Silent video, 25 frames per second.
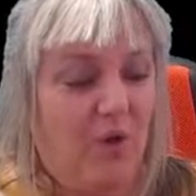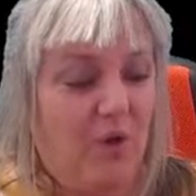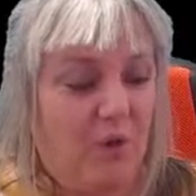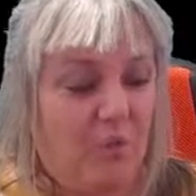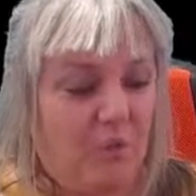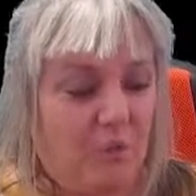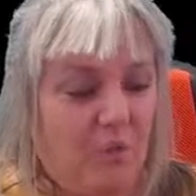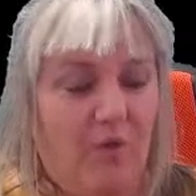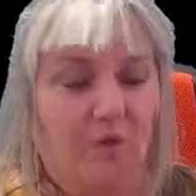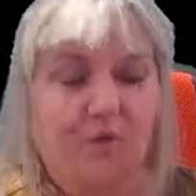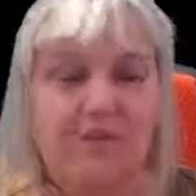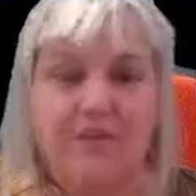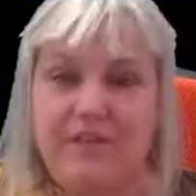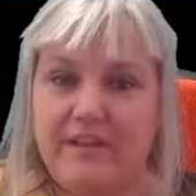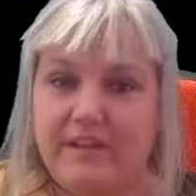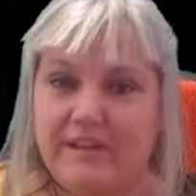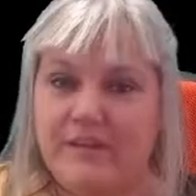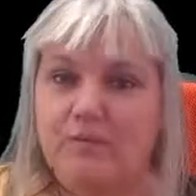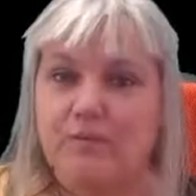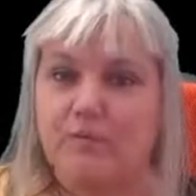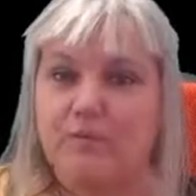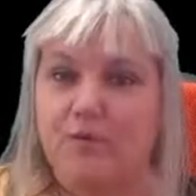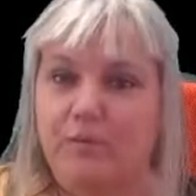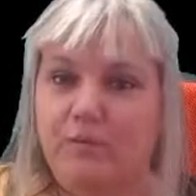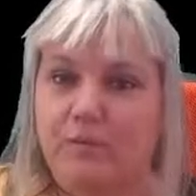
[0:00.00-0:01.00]
what
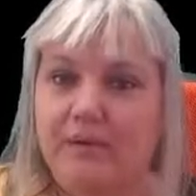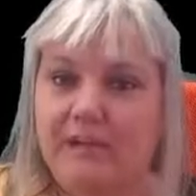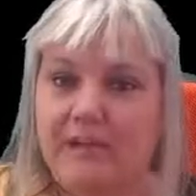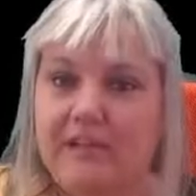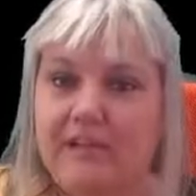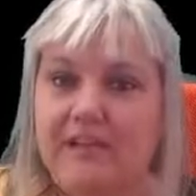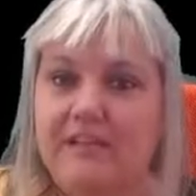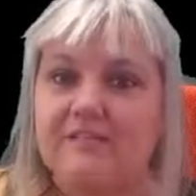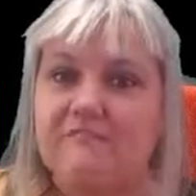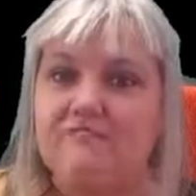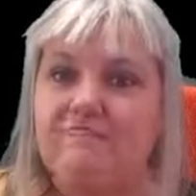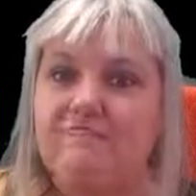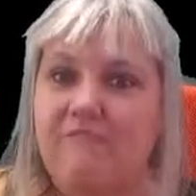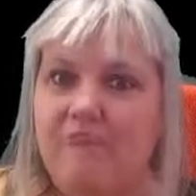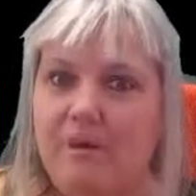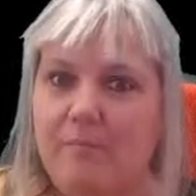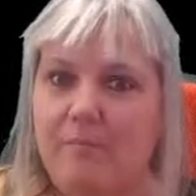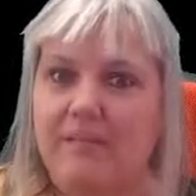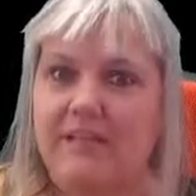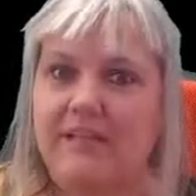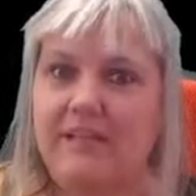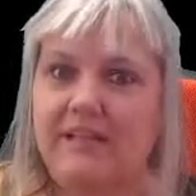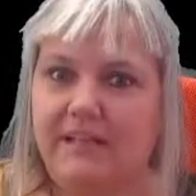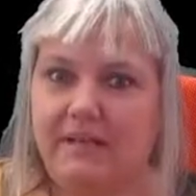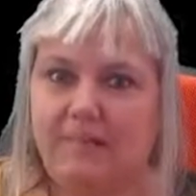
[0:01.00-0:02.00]
this woman is
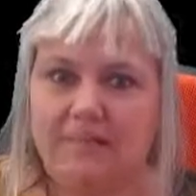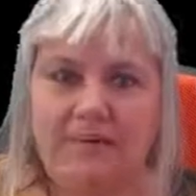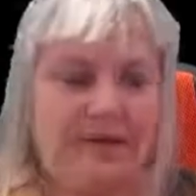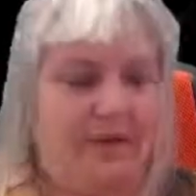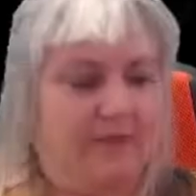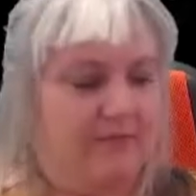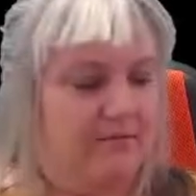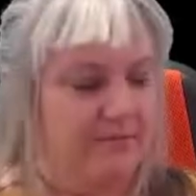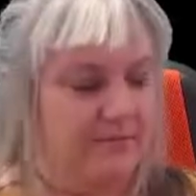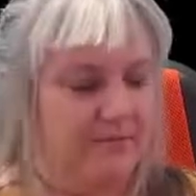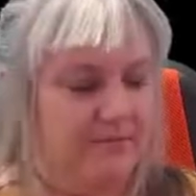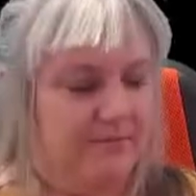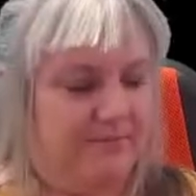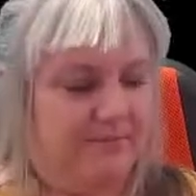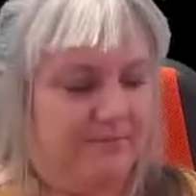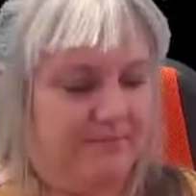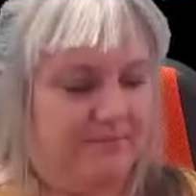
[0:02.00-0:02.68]
rumbling about.